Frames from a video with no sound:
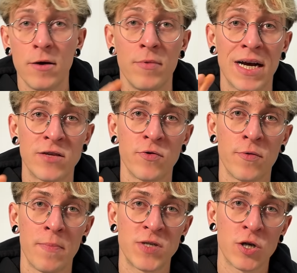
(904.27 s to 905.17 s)
We get to
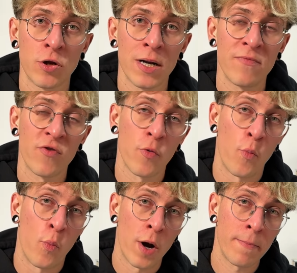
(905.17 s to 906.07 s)
equip Skullclamp for
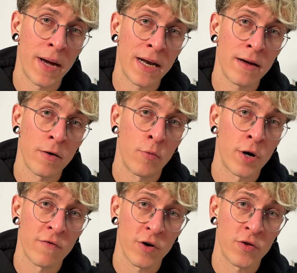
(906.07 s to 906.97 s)
1 mana on one
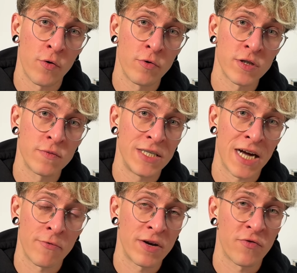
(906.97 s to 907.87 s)
of our tokens we
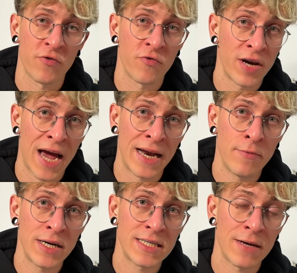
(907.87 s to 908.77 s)
generate for free
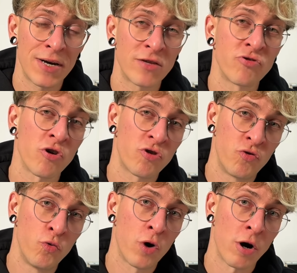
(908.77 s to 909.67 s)
anyways, and we get to draw
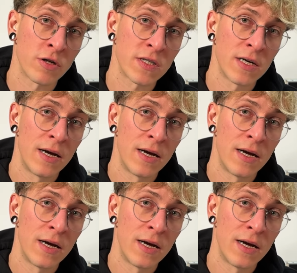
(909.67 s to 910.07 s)
2 cards.